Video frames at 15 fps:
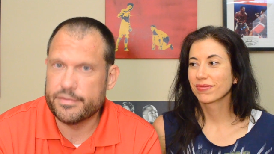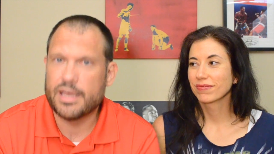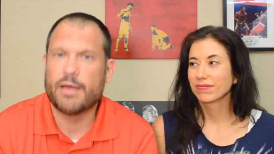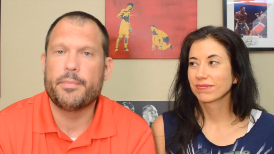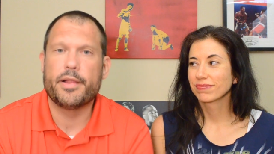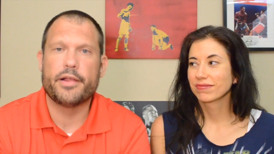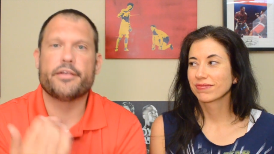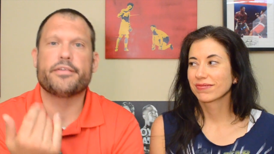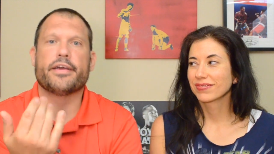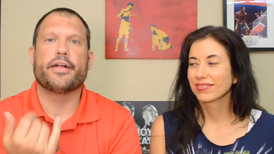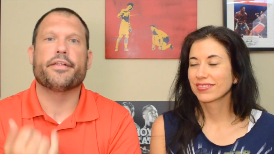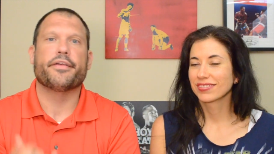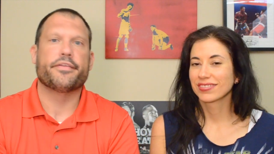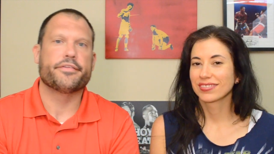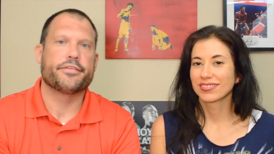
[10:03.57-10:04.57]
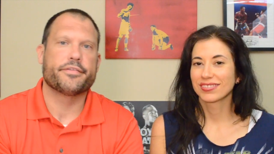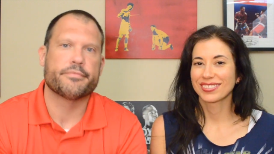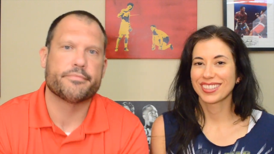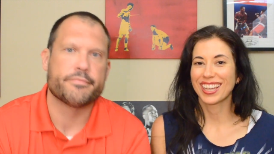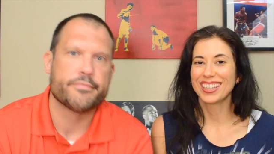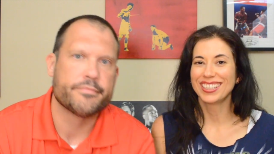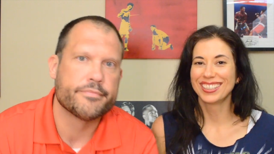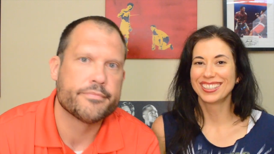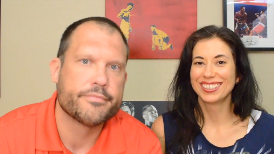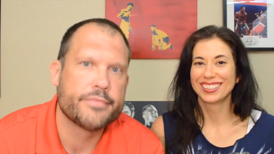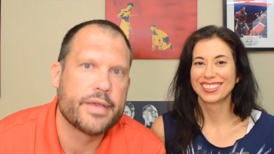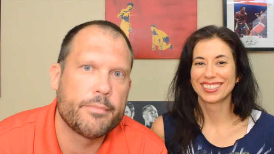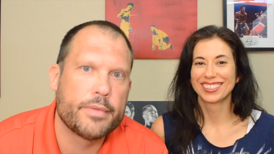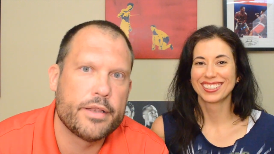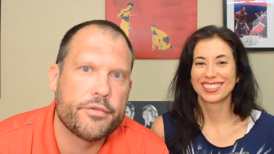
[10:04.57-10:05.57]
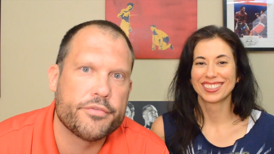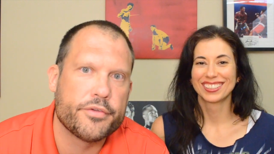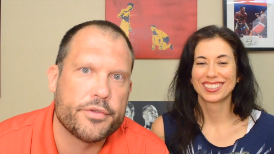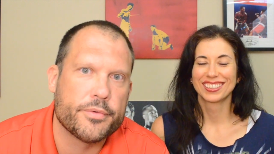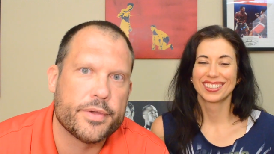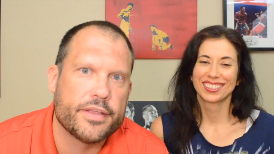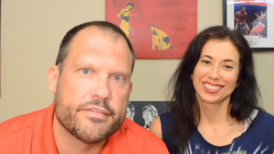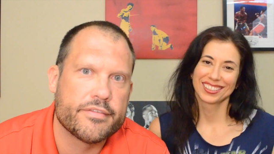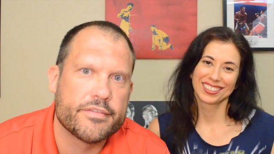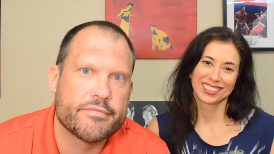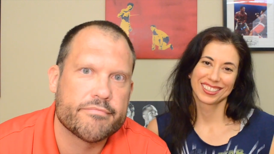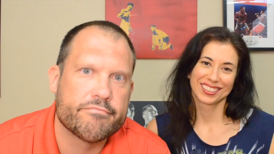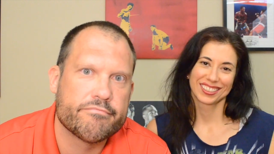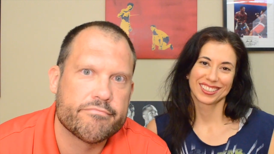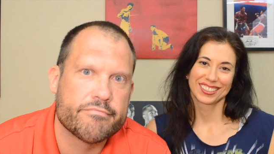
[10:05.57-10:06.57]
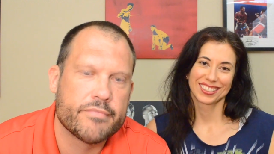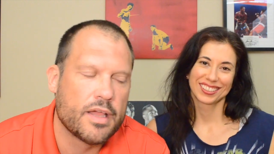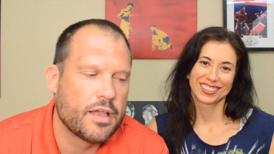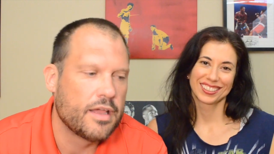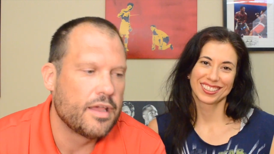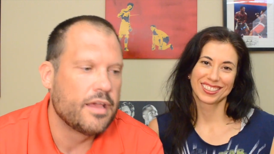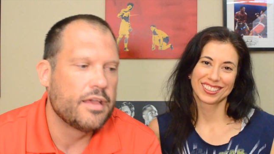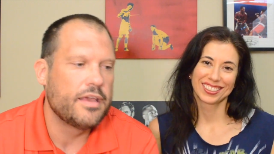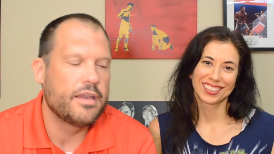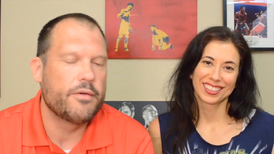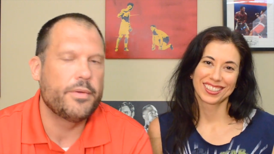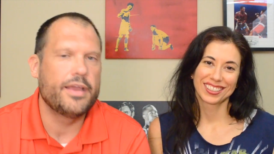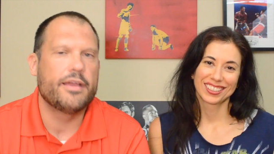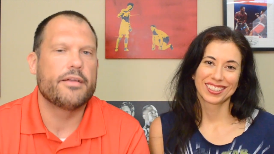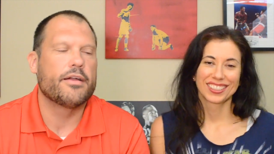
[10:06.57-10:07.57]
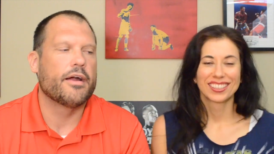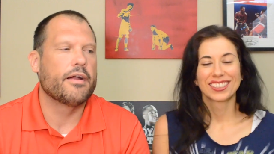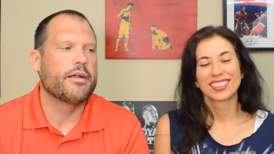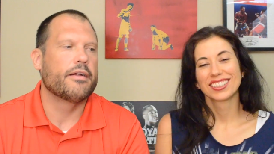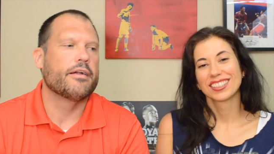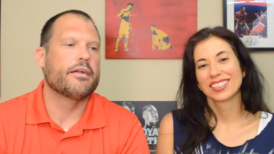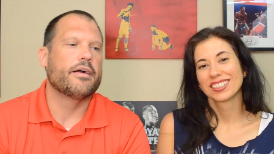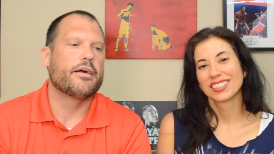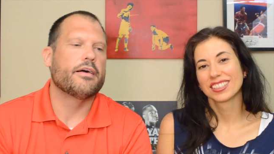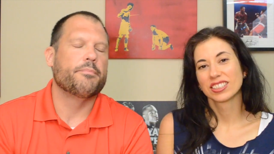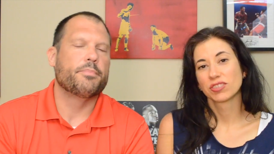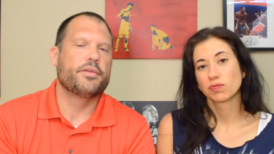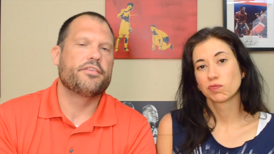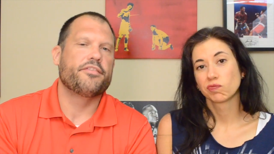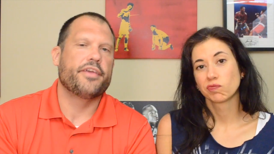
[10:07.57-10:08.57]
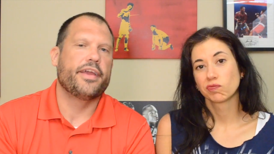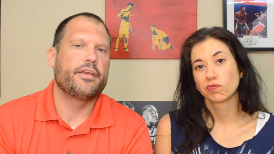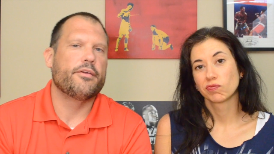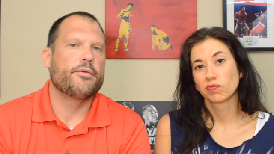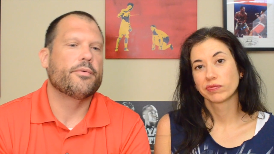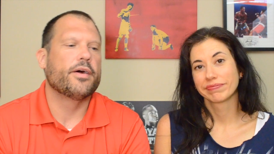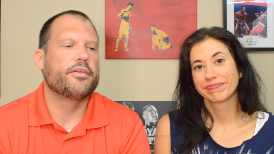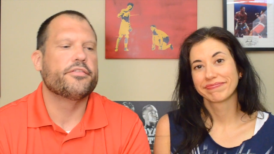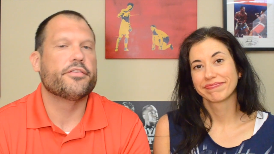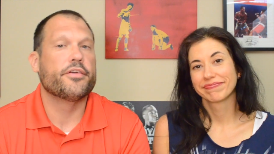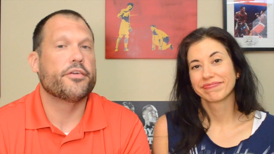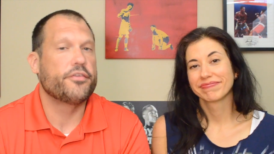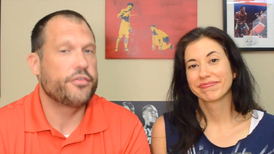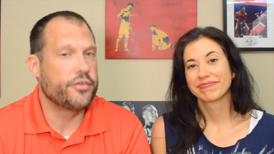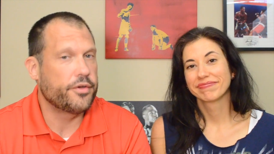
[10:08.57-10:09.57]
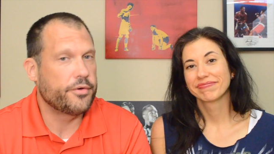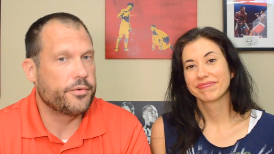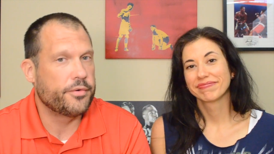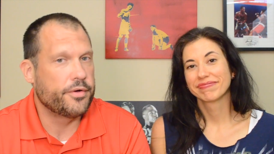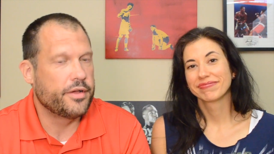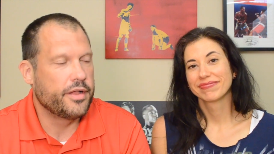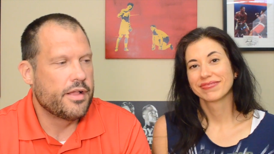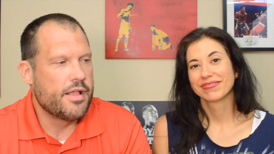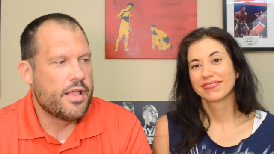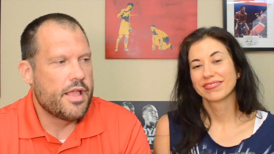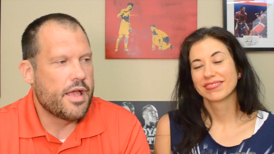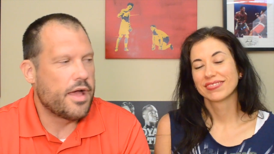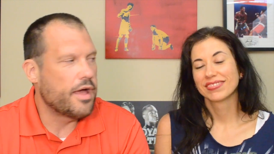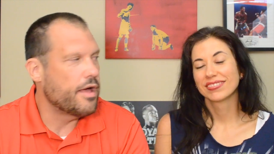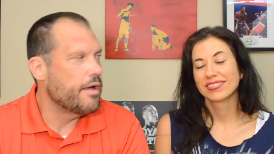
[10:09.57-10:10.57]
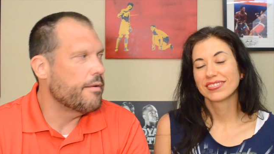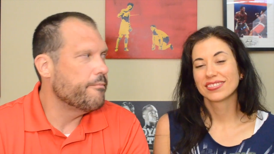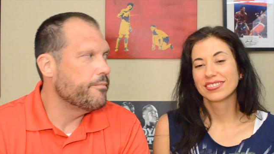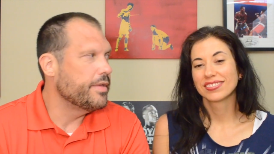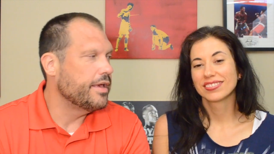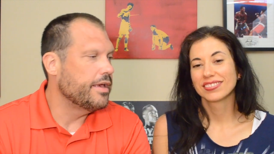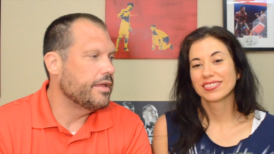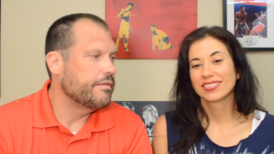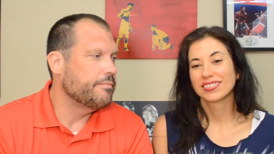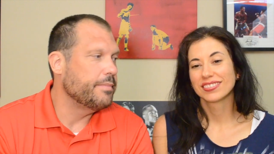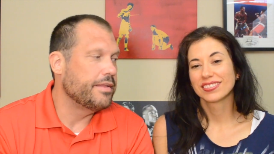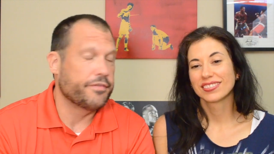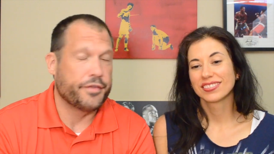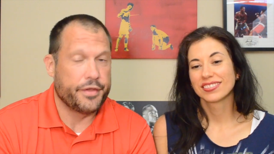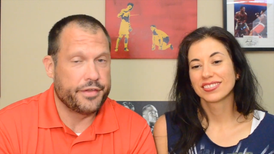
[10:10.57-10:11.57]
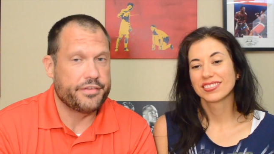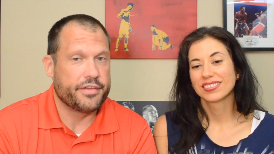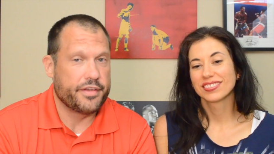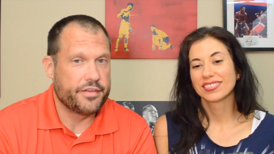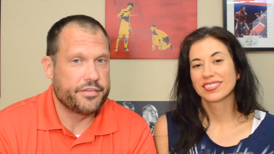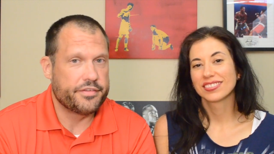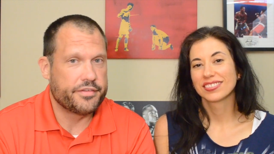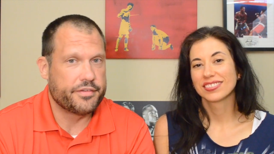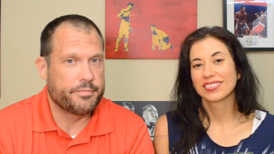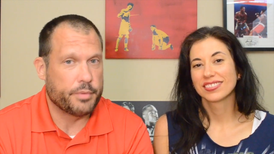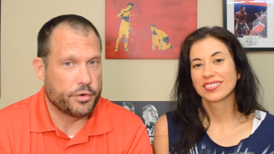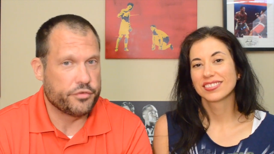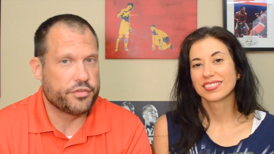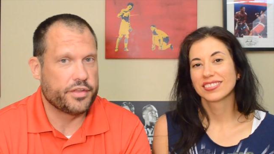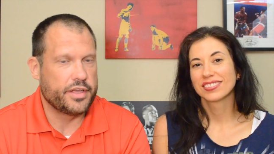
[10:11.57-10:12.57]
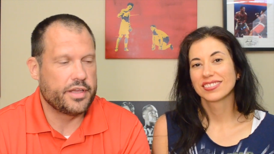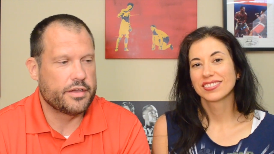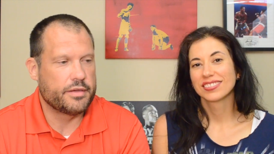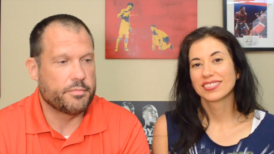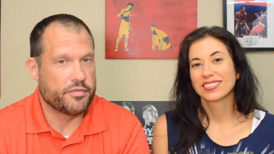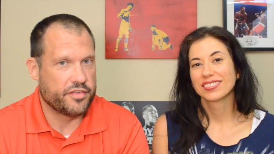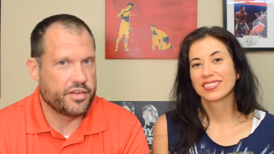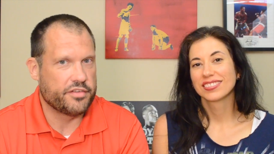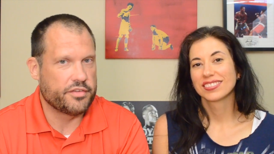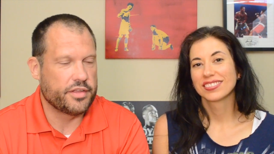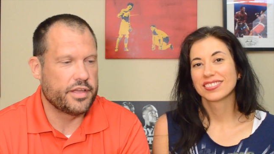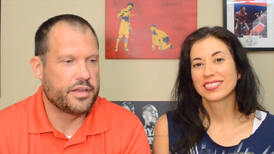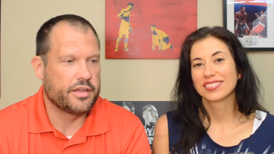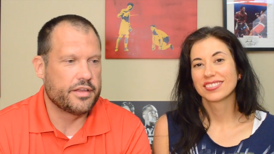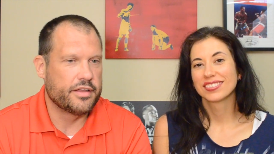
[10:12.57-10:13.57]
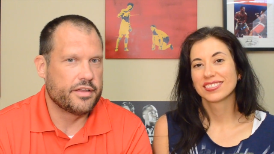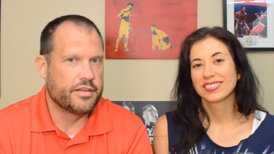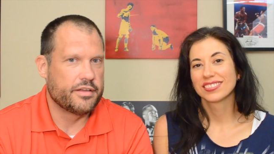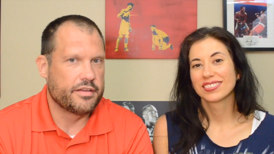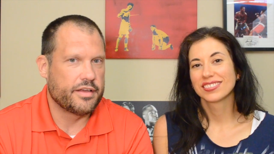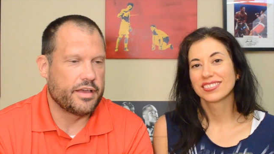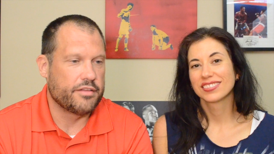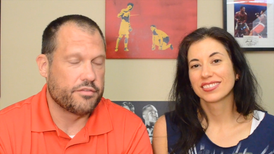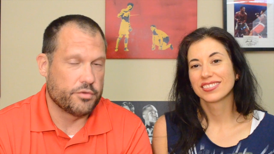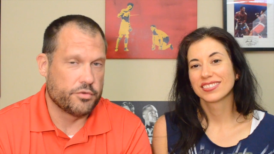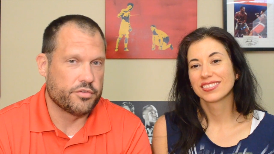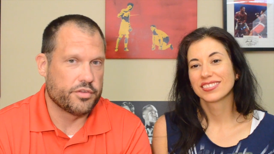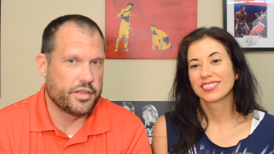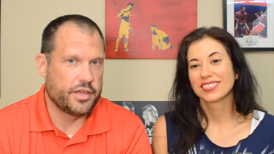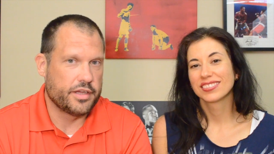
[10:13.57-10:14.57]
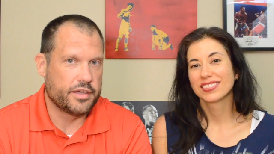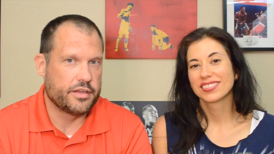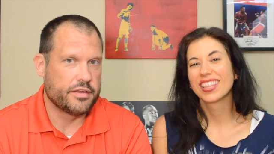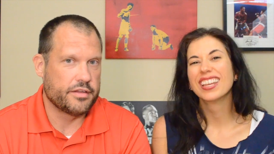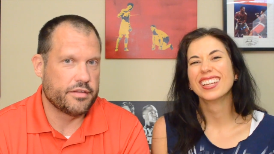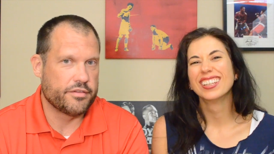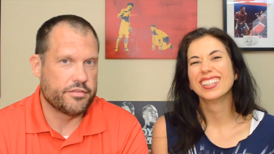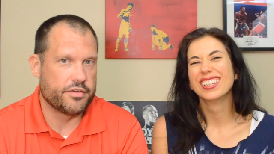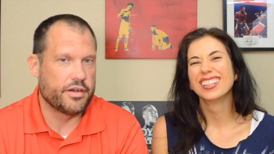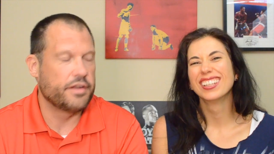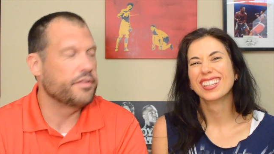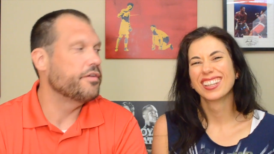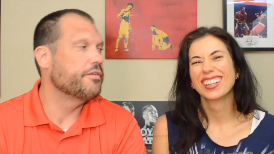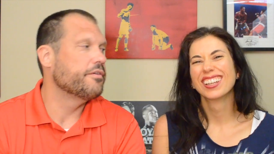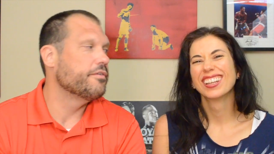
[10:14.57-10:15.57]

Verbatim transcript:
Speaker 1: Come here and tell us. Come closer to us. You know, we are, appreciate you watching our show. It means a lot to us, personally, professionally, and socially. So we're out of